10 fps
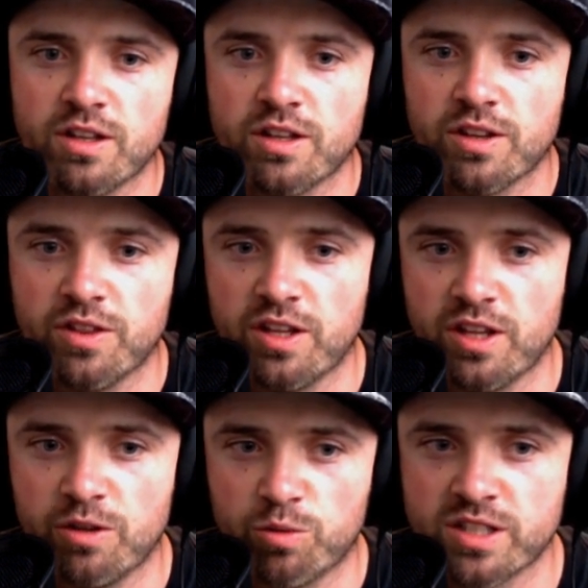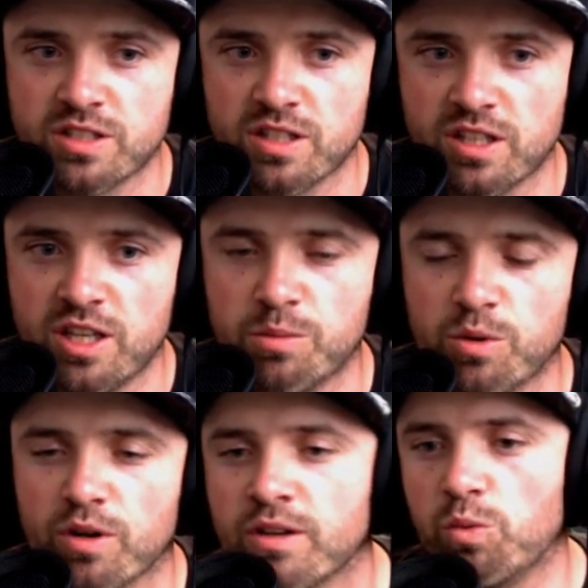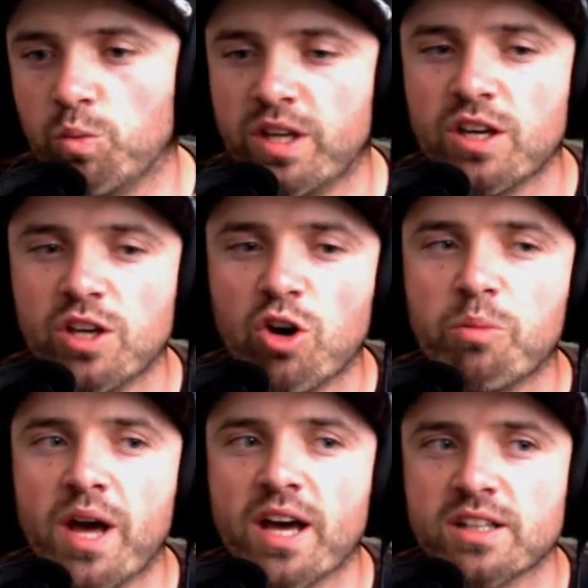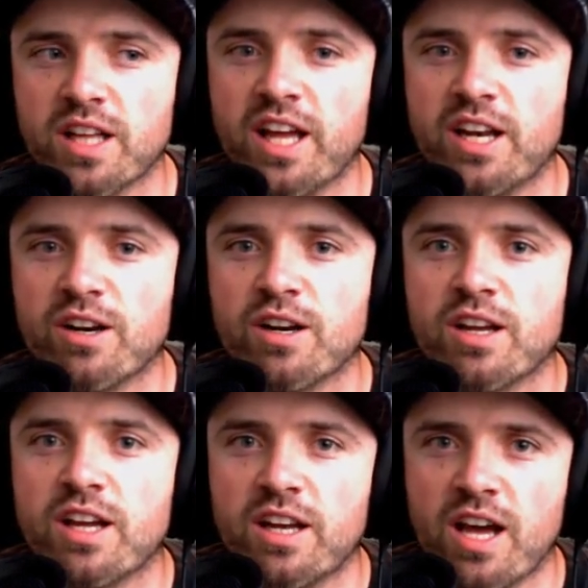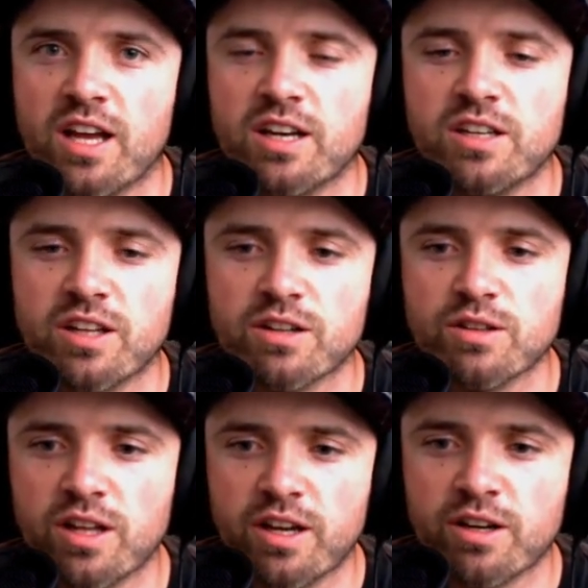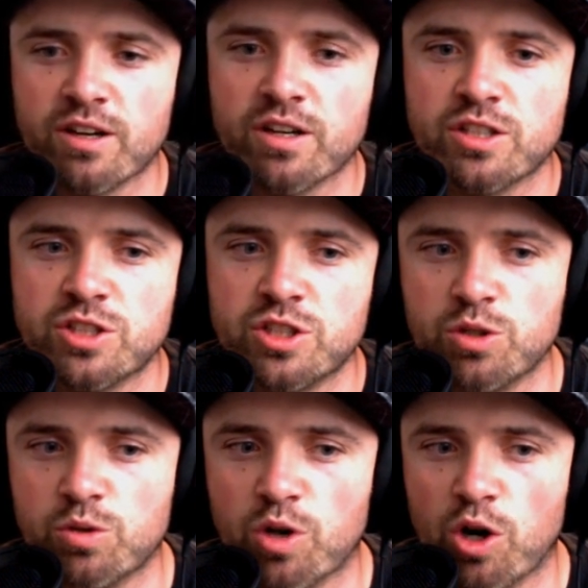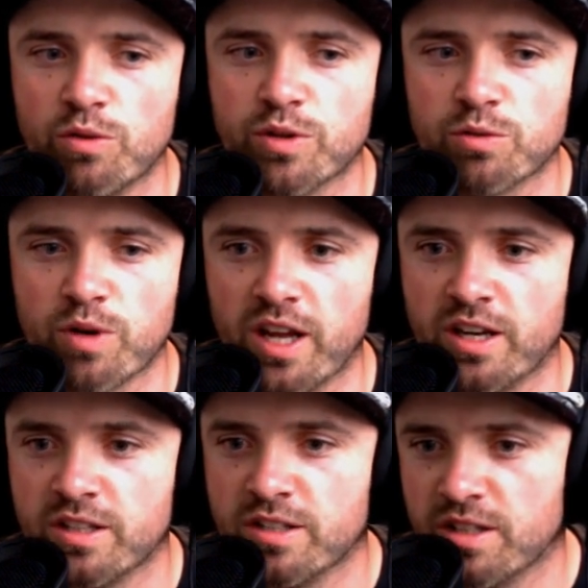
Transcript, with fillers: the rest of the keyboard. We can go back later and add another layer to overwrite